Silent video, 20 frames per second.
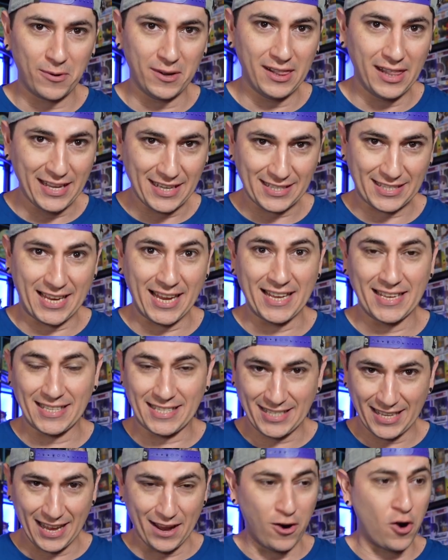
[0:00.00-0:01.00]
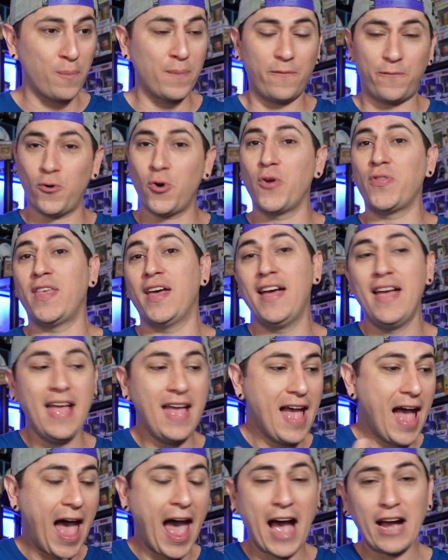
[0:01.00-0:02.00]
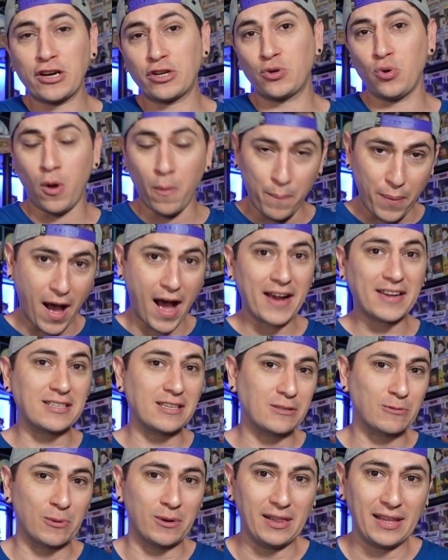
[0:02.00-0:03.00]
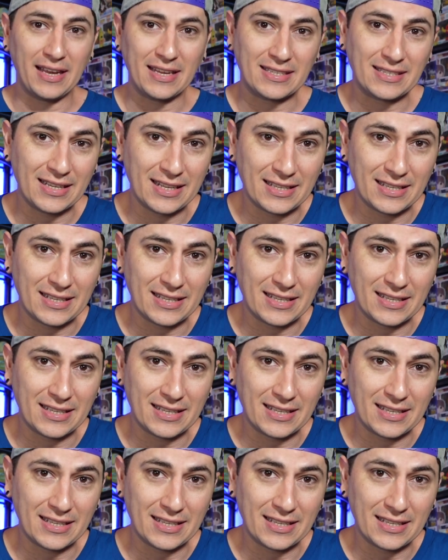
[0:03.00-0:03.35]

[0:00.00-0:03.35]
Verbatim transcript: releases or before the actual box is released.